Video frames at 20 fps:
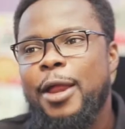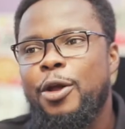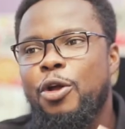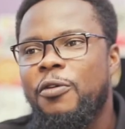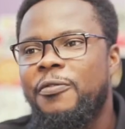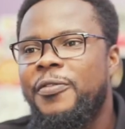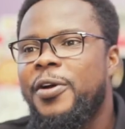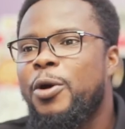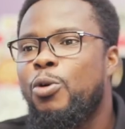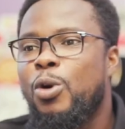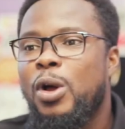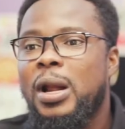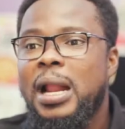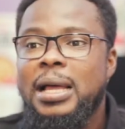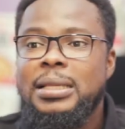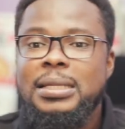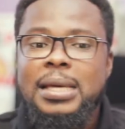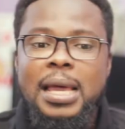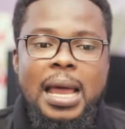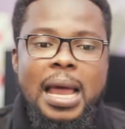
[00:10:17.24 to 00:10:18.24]
I know very well
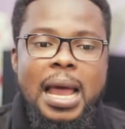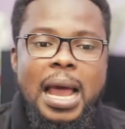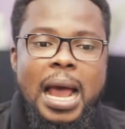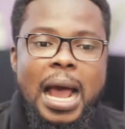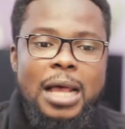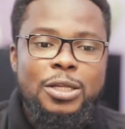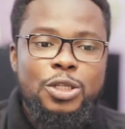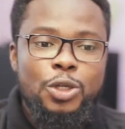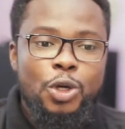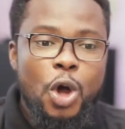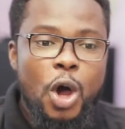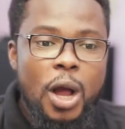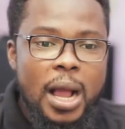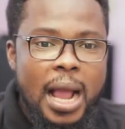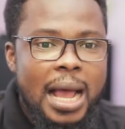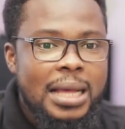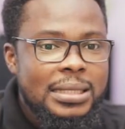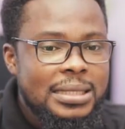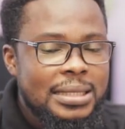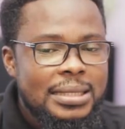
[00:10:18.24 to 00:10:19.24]
that as long
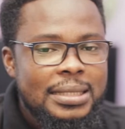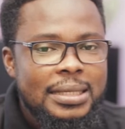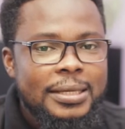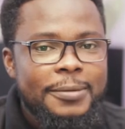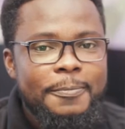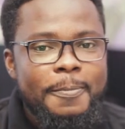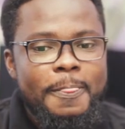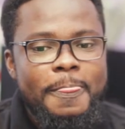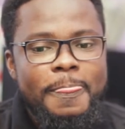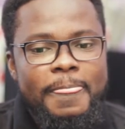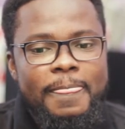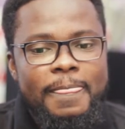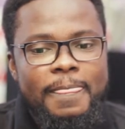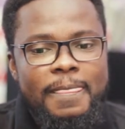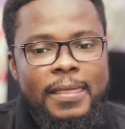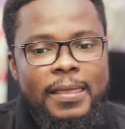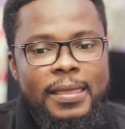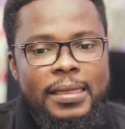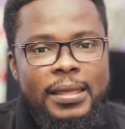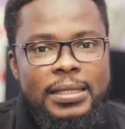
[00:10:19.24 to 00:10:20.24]
as
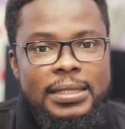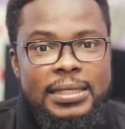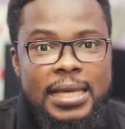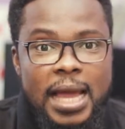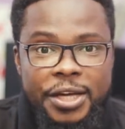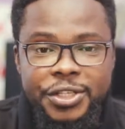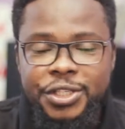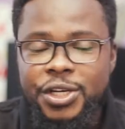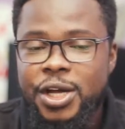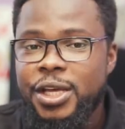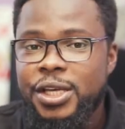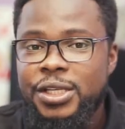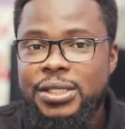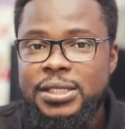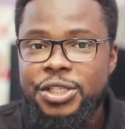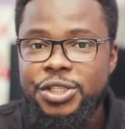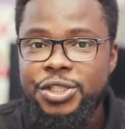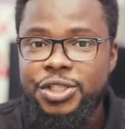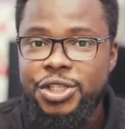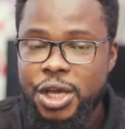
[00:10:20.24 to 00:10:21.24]
Tasha
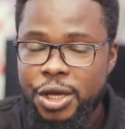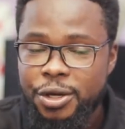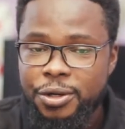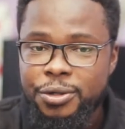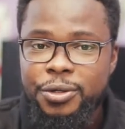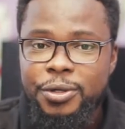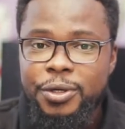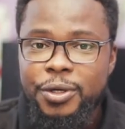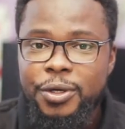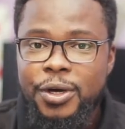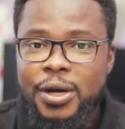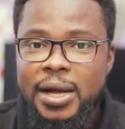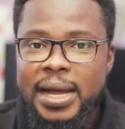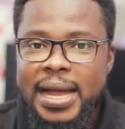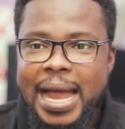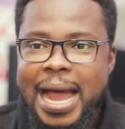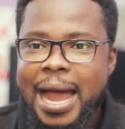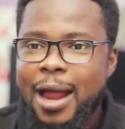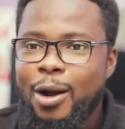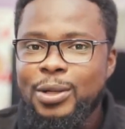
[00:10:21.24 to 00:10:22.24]
is in jail,
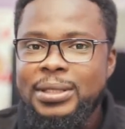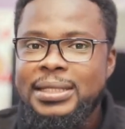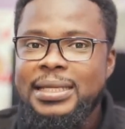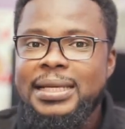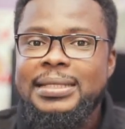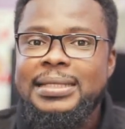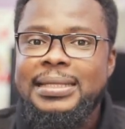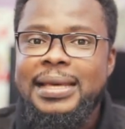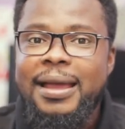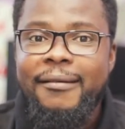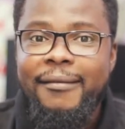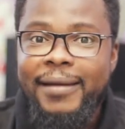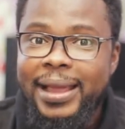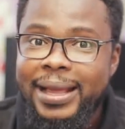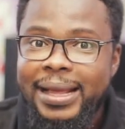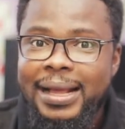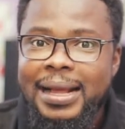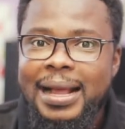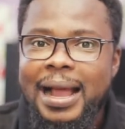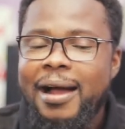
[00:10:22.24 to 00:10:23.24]
I don't think Tariq